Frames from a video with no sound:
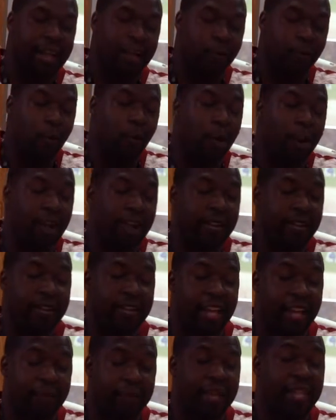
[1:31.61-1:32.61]
They won.
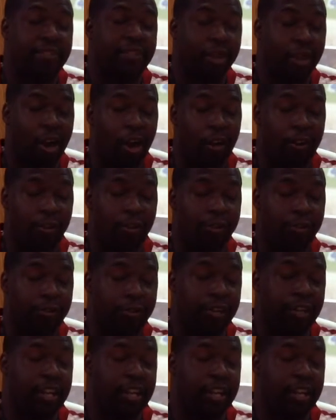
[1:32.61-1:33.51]
They beat the Cardinals.